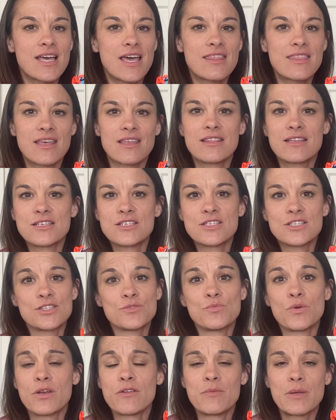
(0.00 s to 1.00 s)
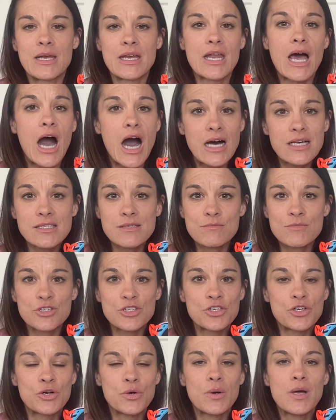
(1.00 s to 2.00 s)
I think this would have been an awesome
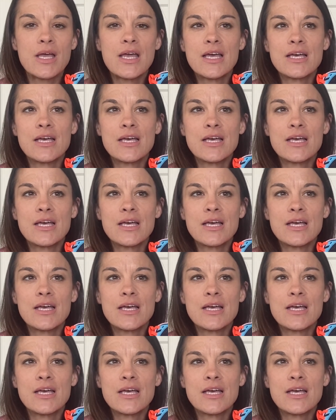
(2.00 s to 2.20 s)
shoe.